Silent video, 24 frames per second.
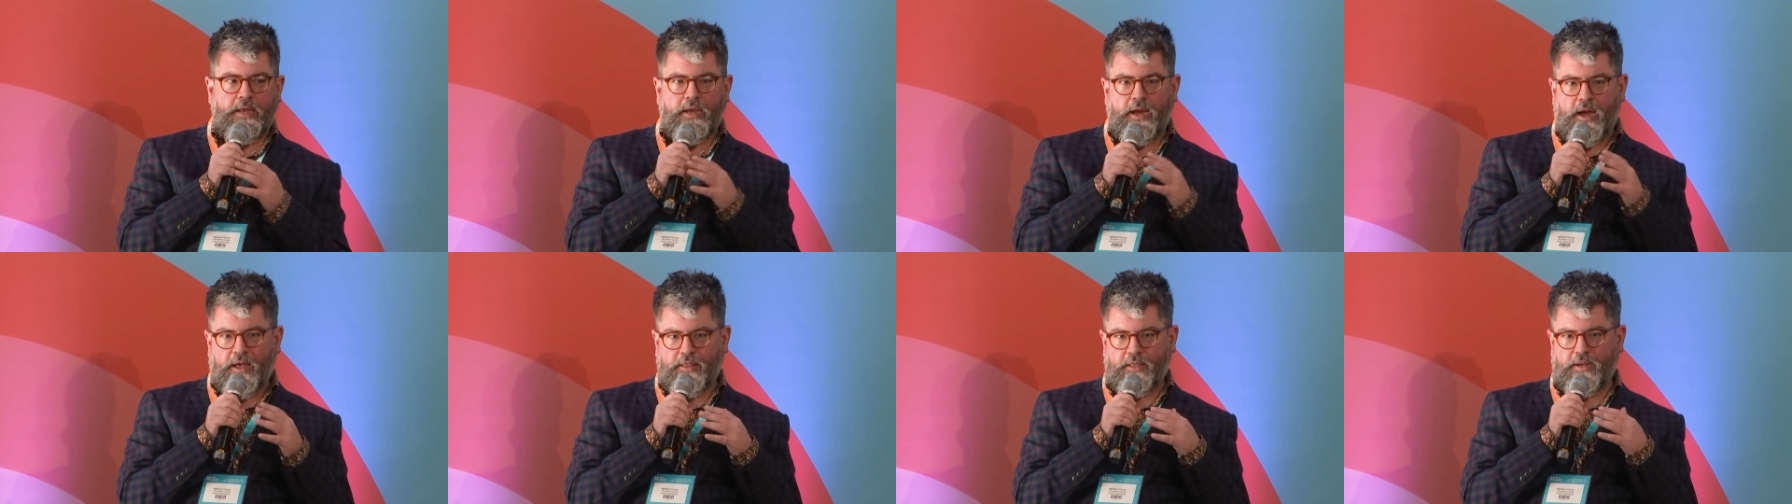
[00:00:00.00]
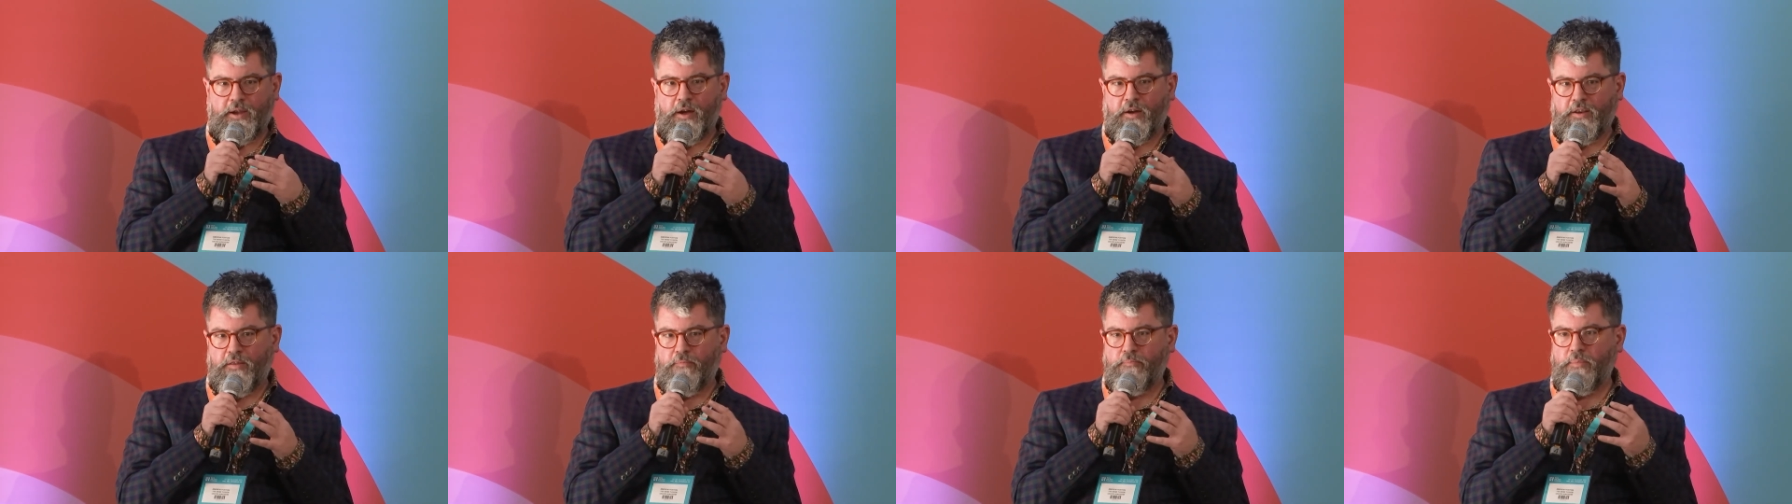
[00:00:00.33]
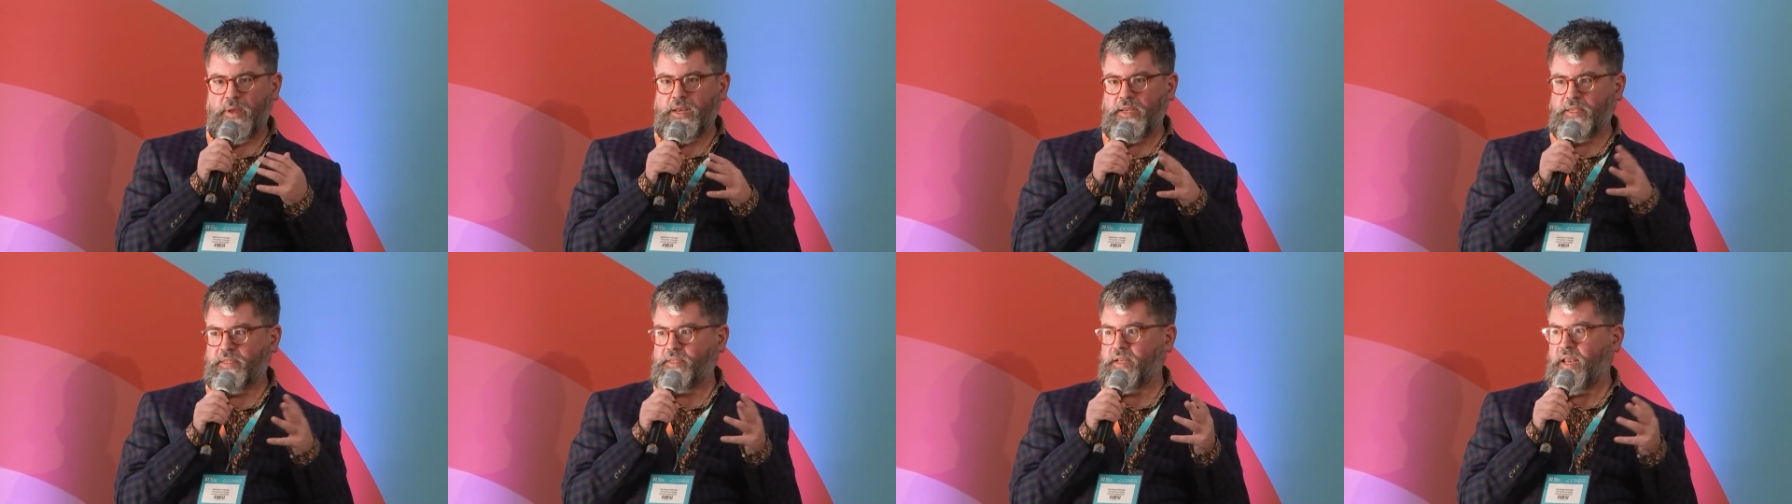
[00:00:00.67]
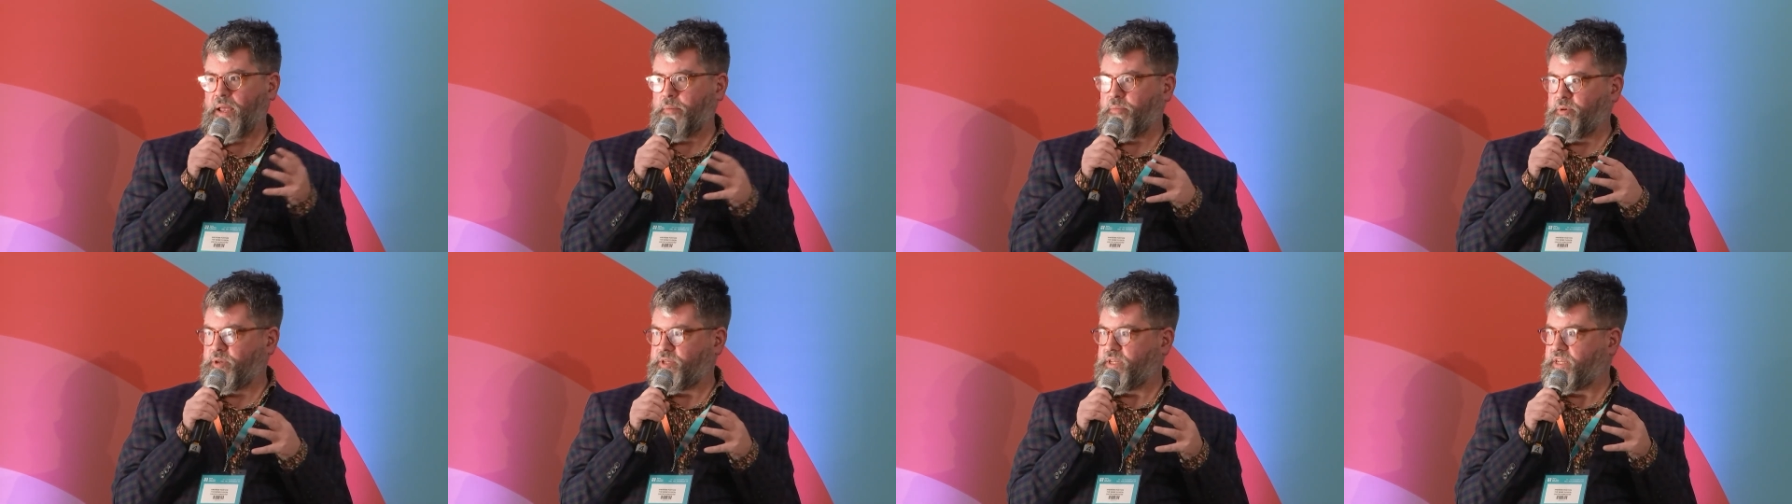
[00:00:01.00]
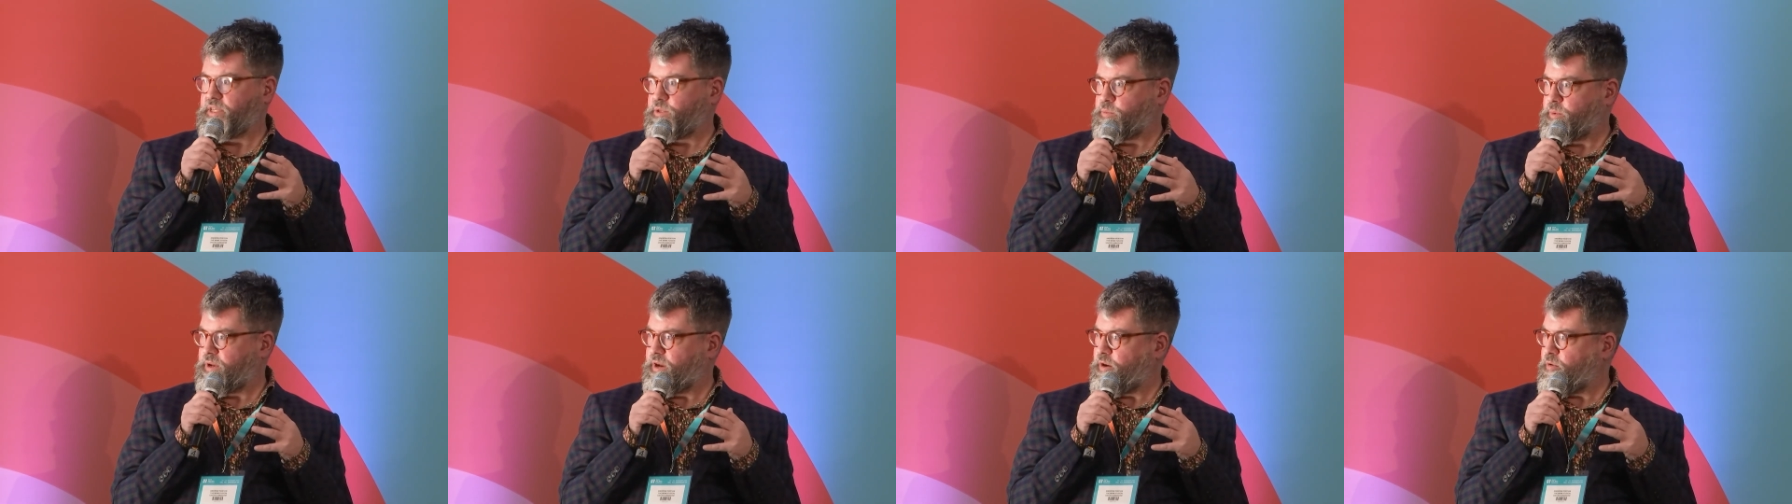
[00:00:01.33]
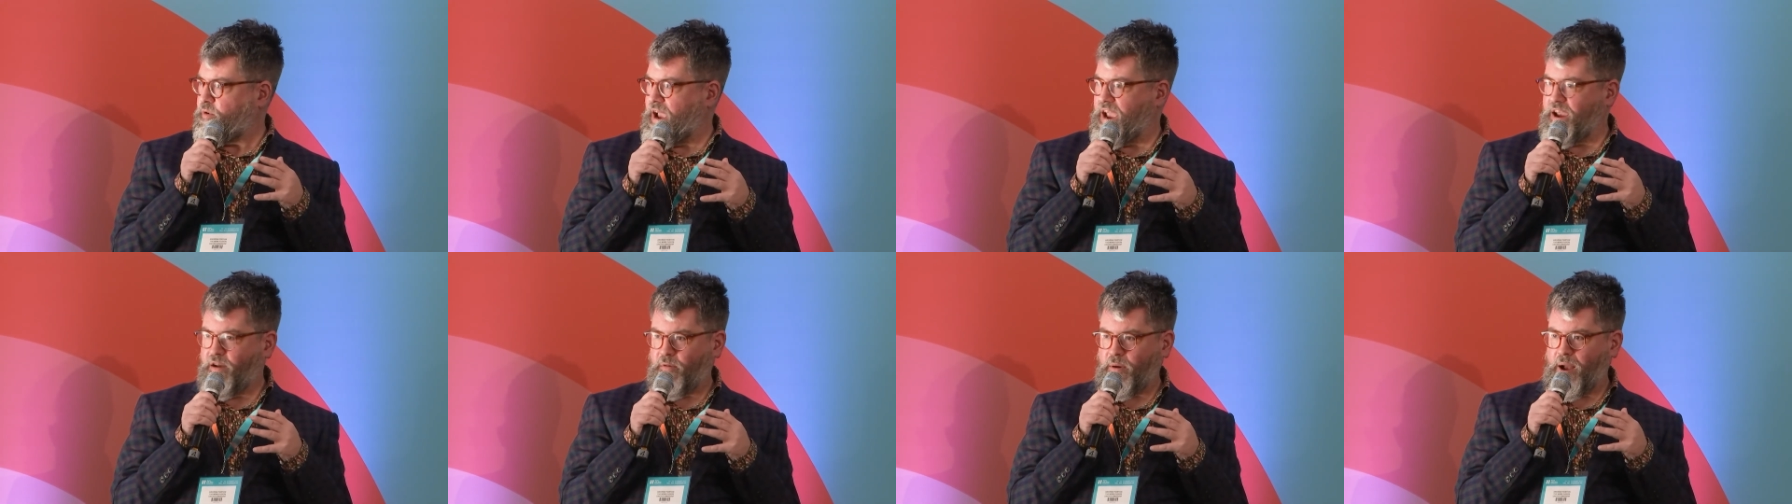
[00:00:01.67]
are the kind of mini celebrities we
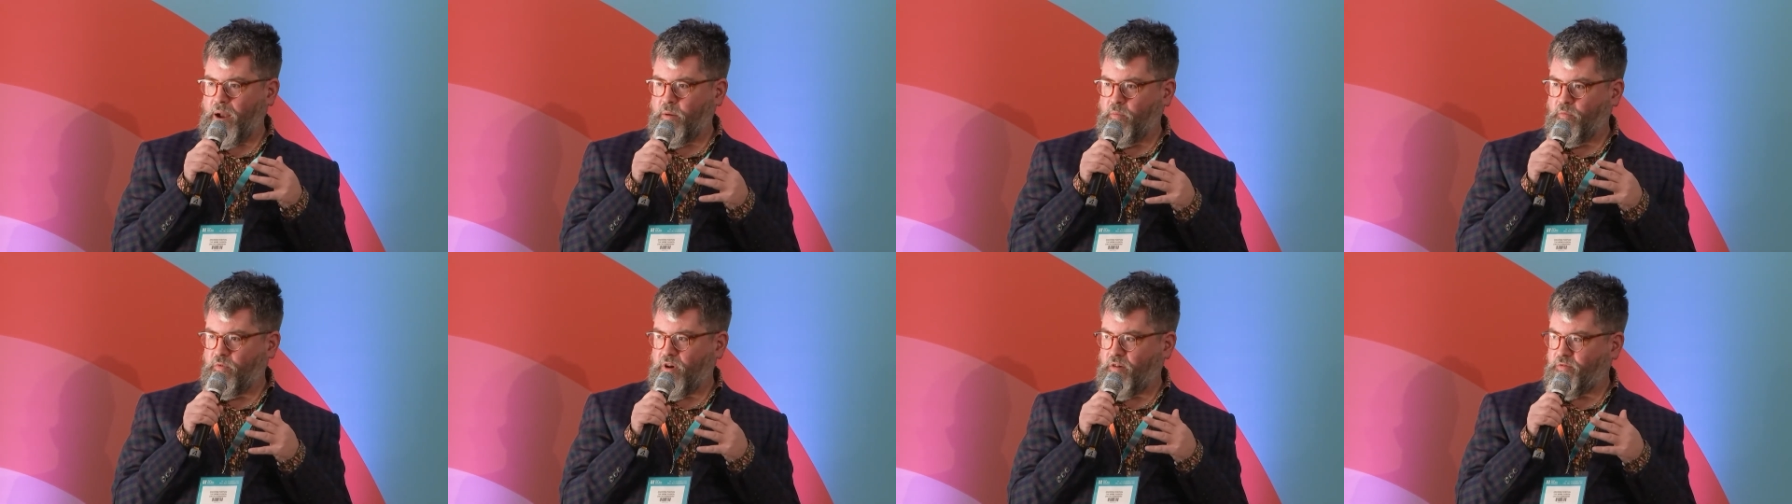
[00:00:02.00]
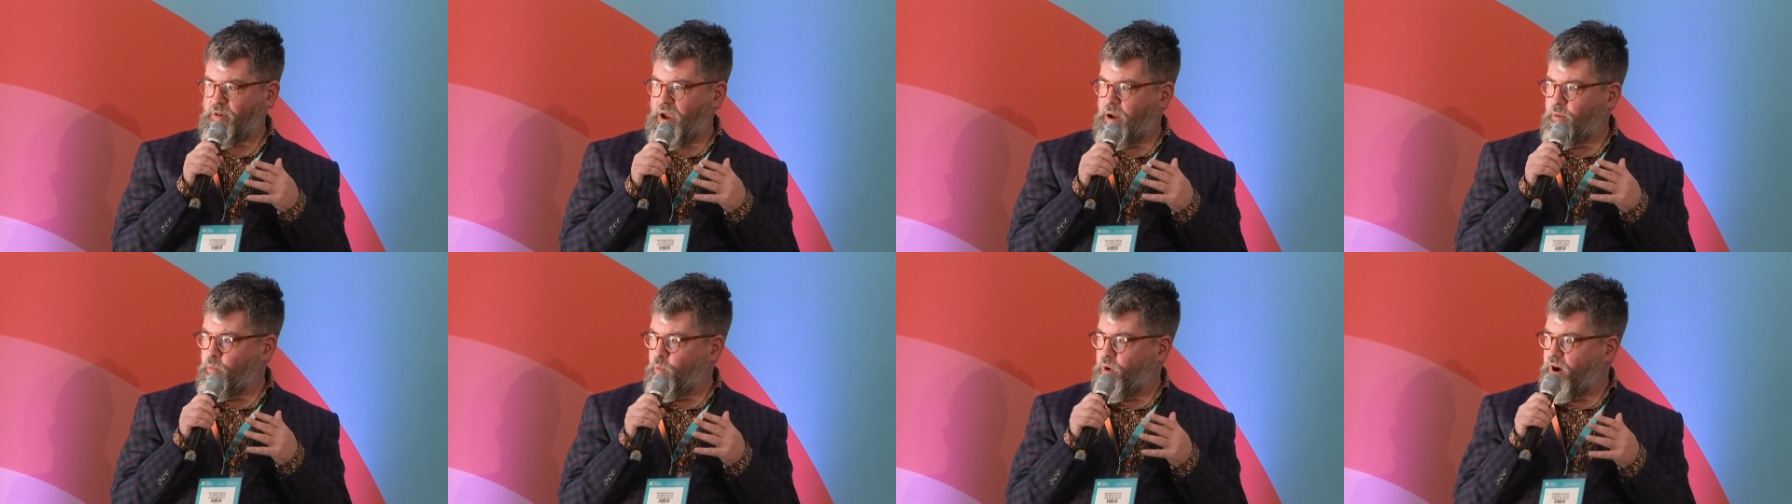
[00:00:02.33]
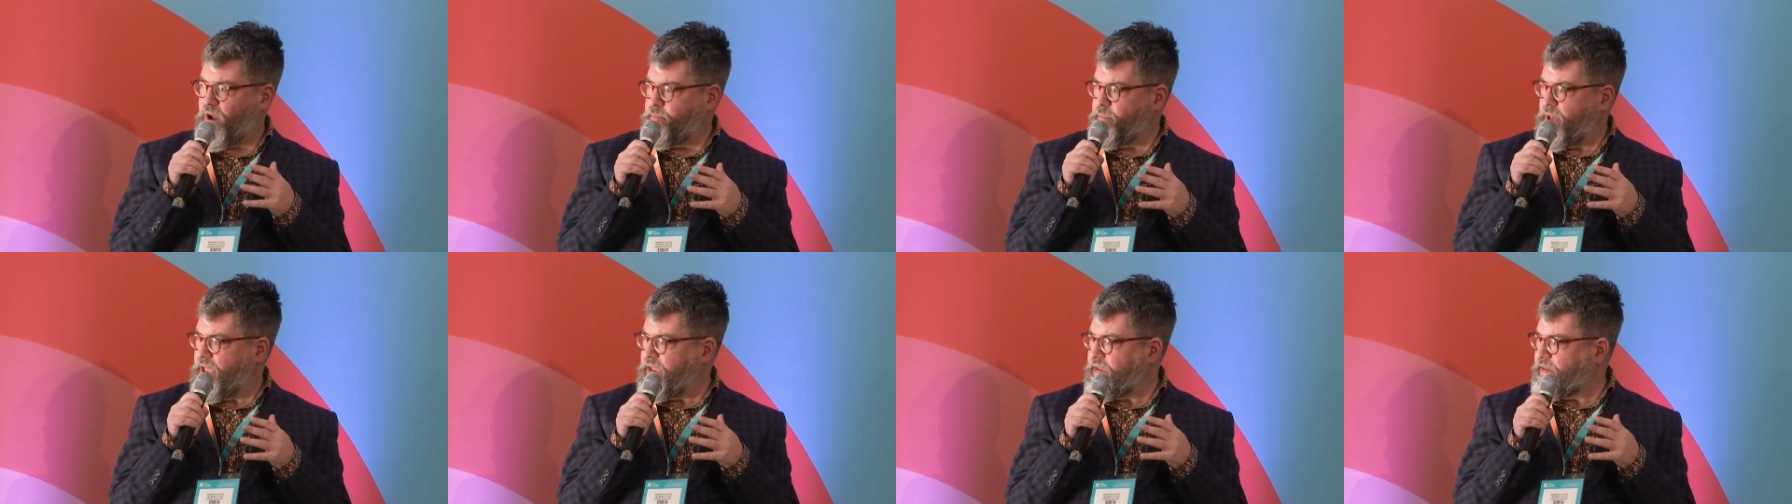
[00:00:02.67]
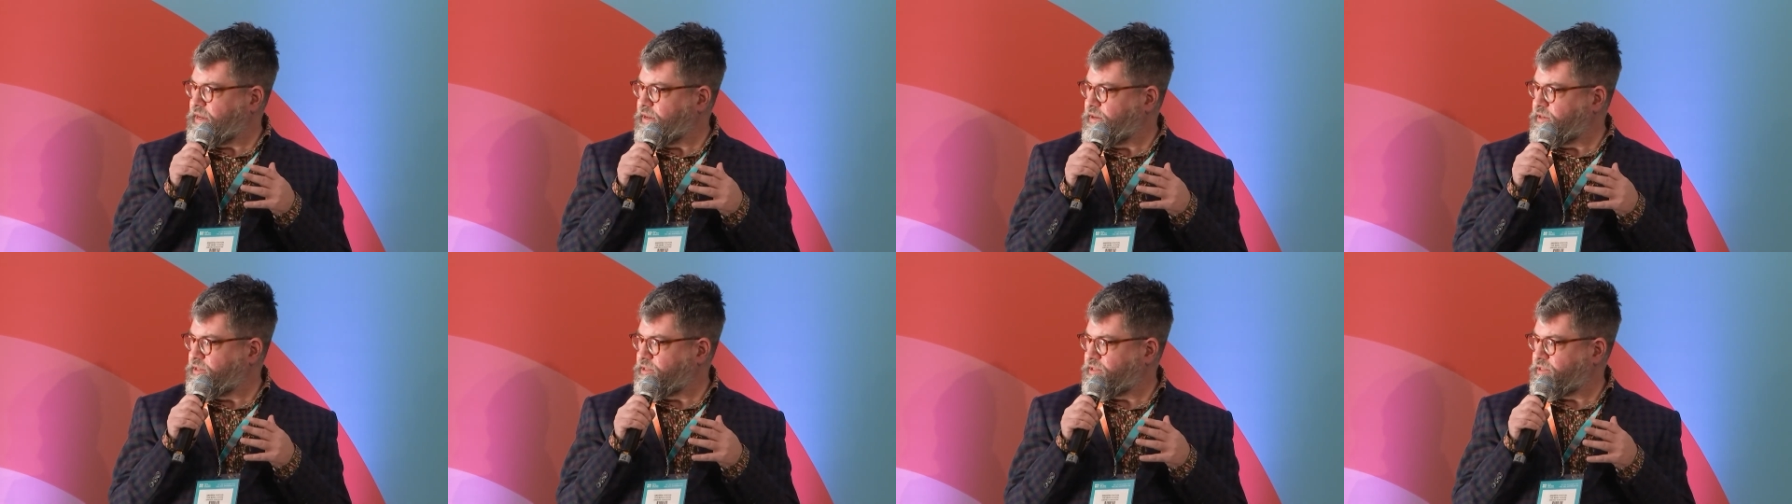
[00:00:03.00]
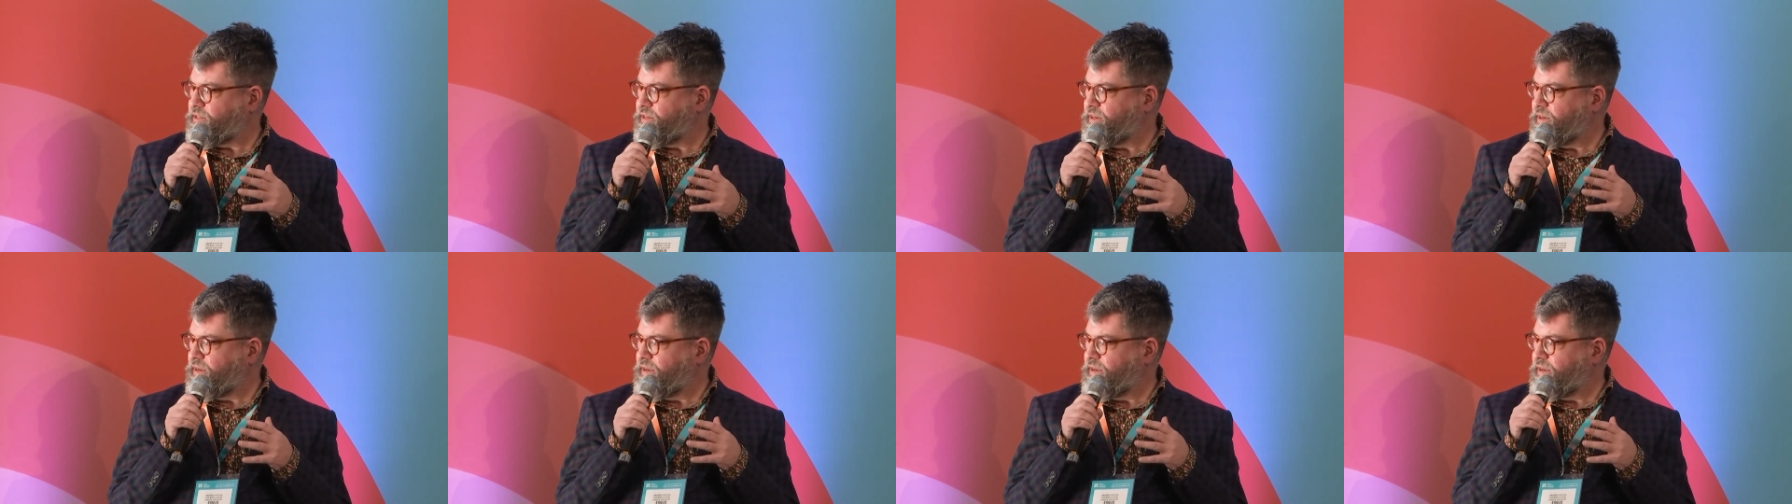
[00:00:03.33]
create around, around winemakers